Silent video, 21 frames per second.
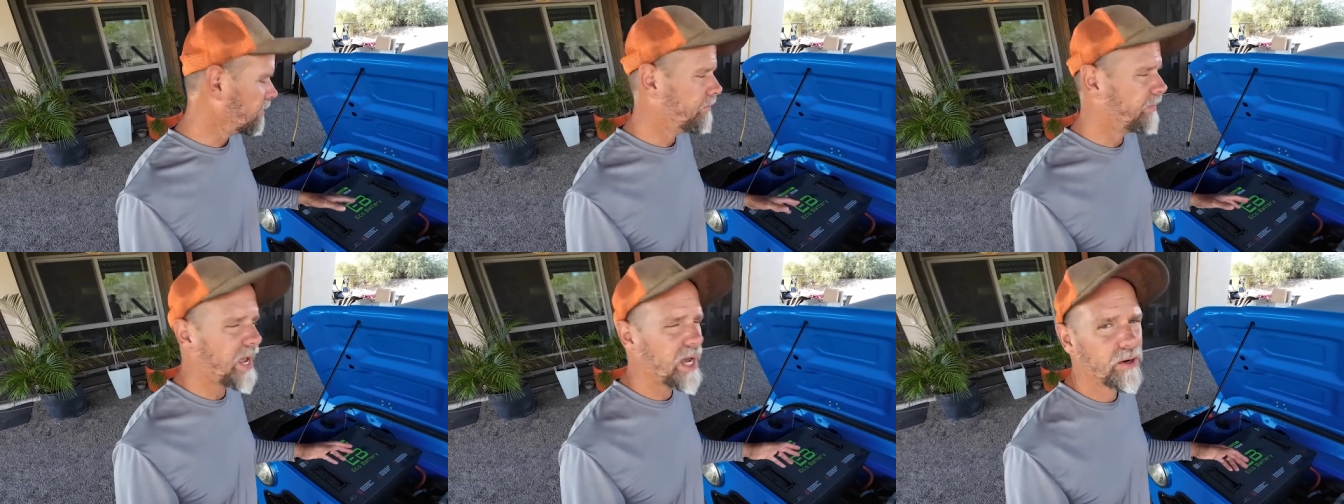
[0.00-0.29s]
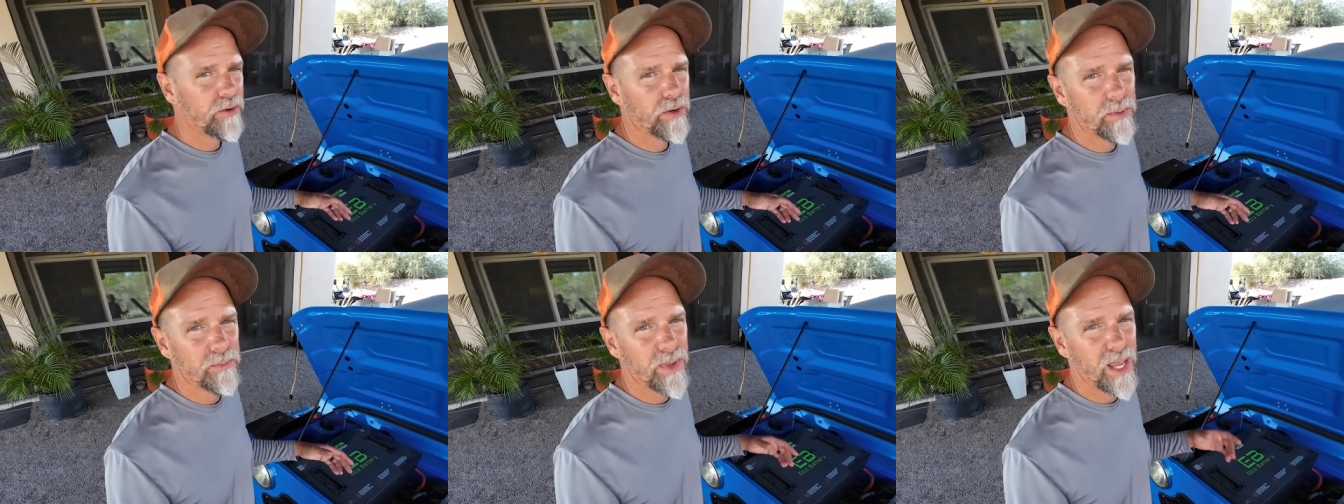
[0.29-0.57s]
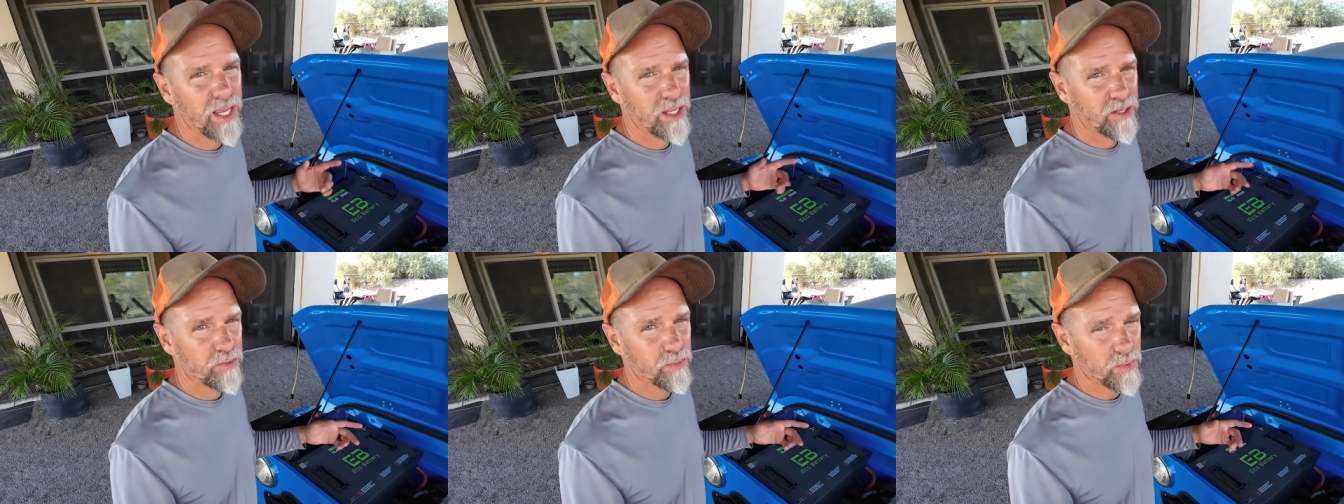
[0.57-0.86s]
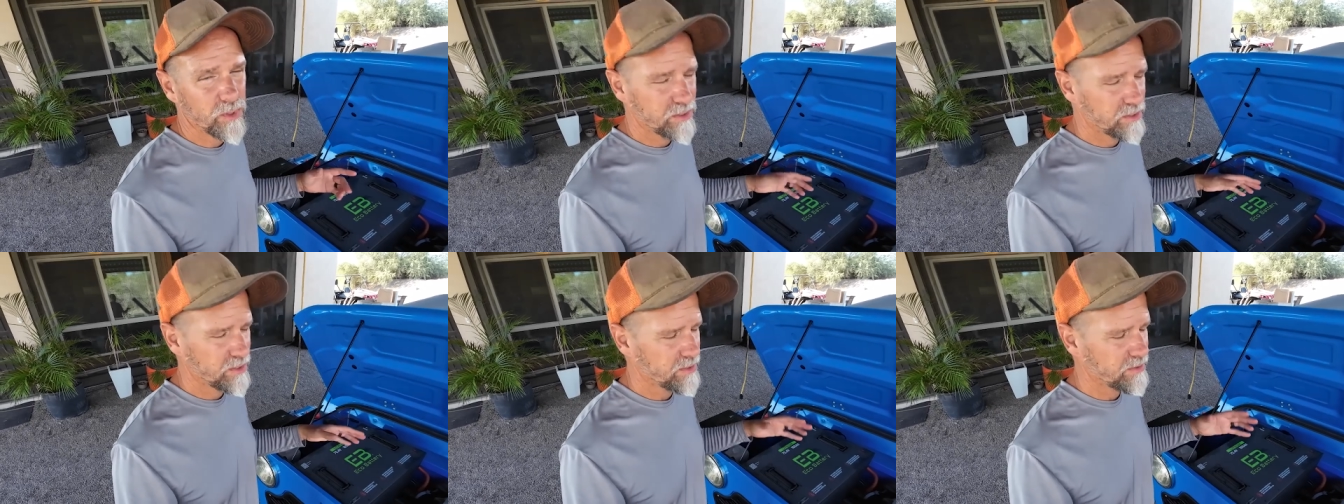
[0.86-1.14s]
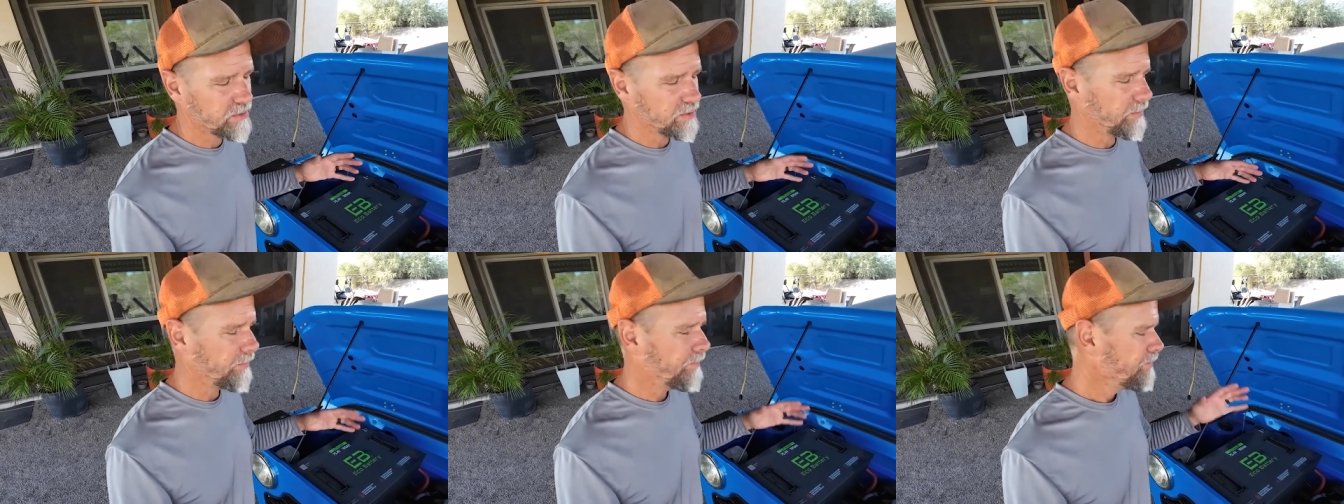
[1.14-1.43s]
battery management
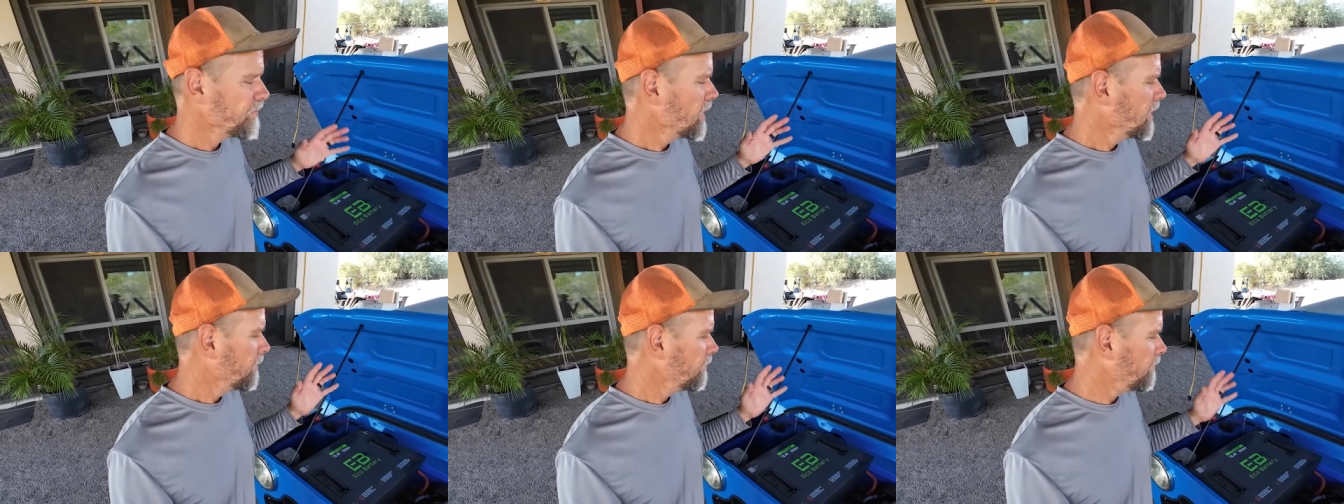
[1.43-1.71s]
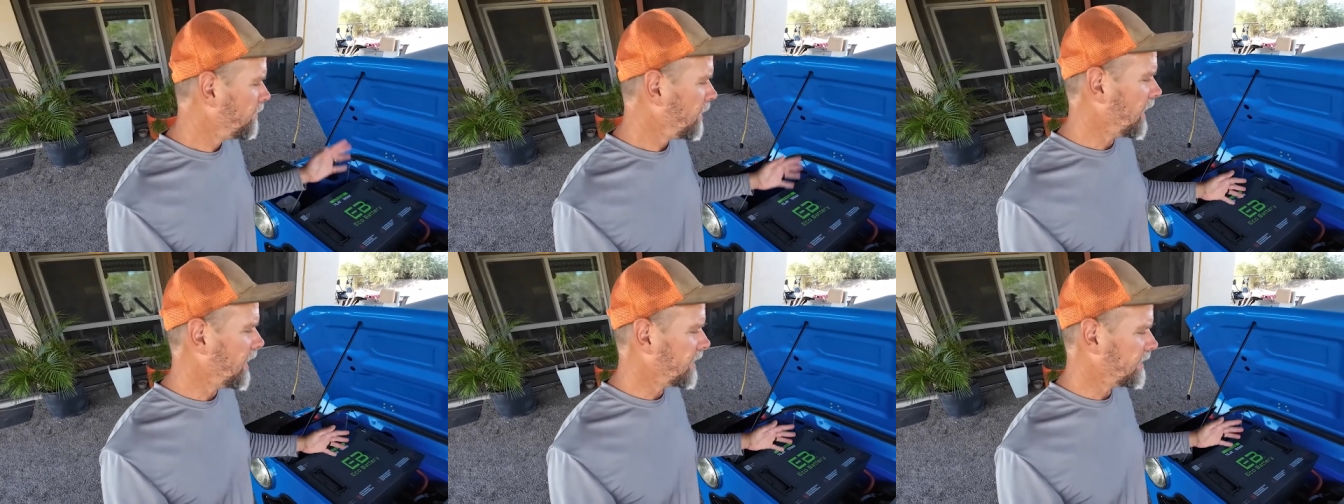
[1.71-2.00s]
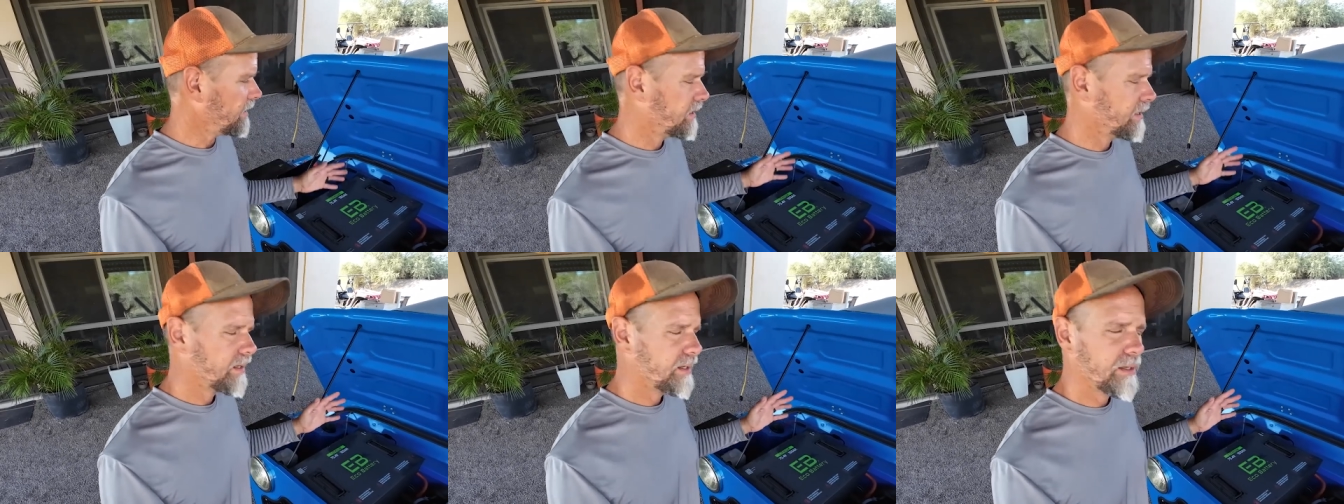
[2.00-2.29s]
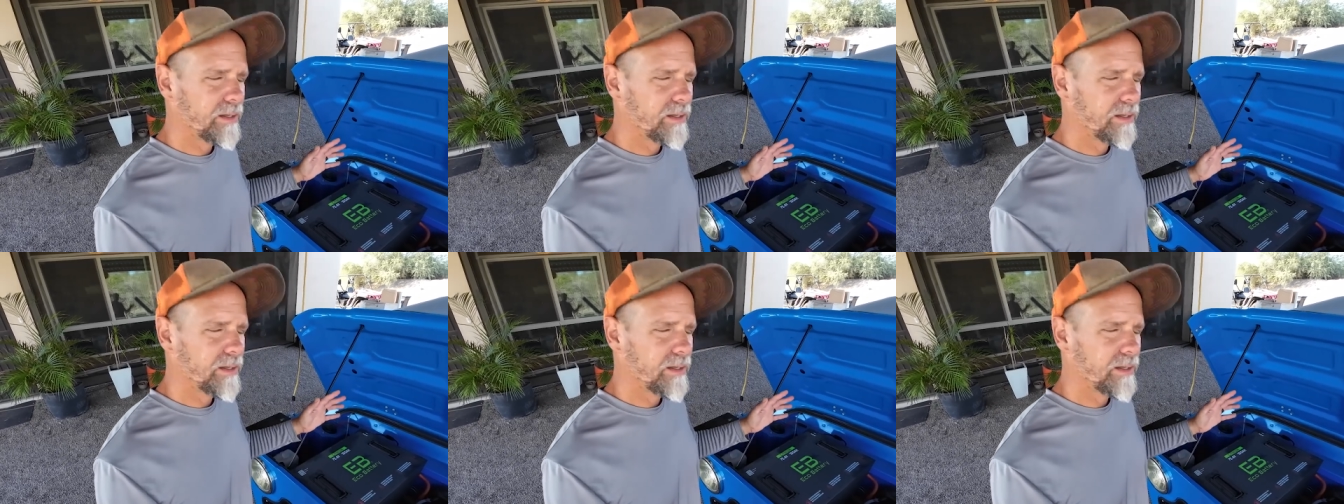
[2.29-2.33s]
system. But